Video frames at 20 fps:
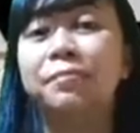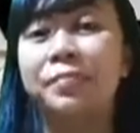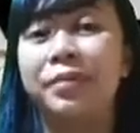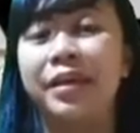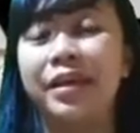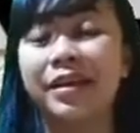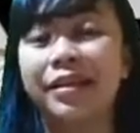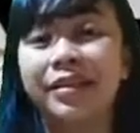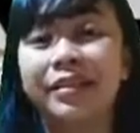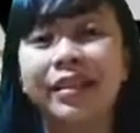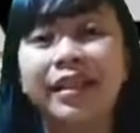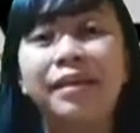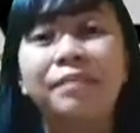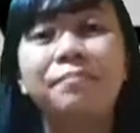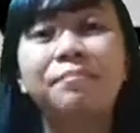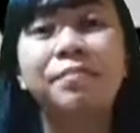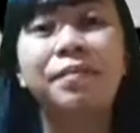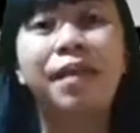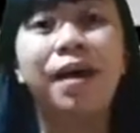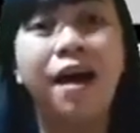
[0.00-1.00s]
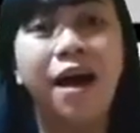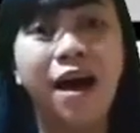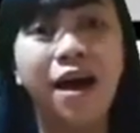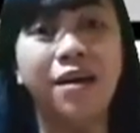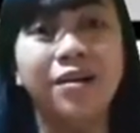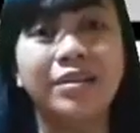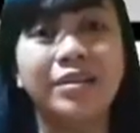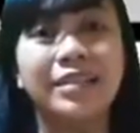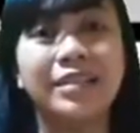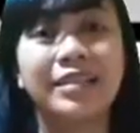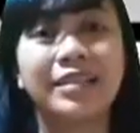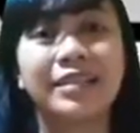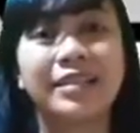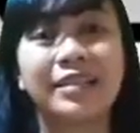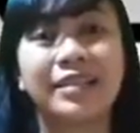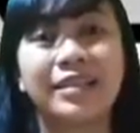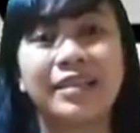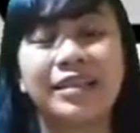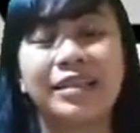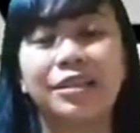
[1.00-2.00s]
building blocks.
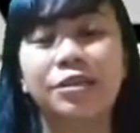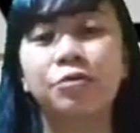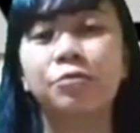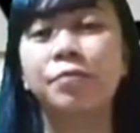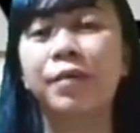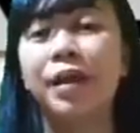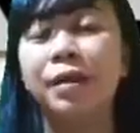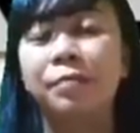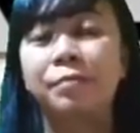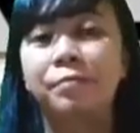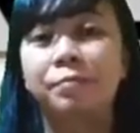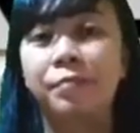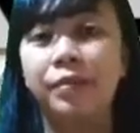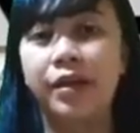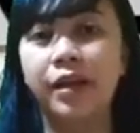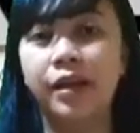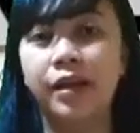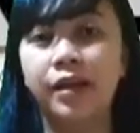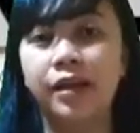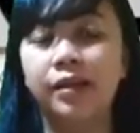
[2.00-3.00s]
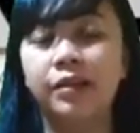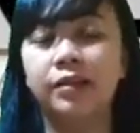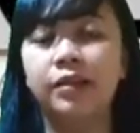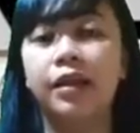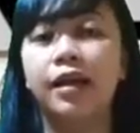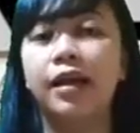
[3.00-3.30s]
You may build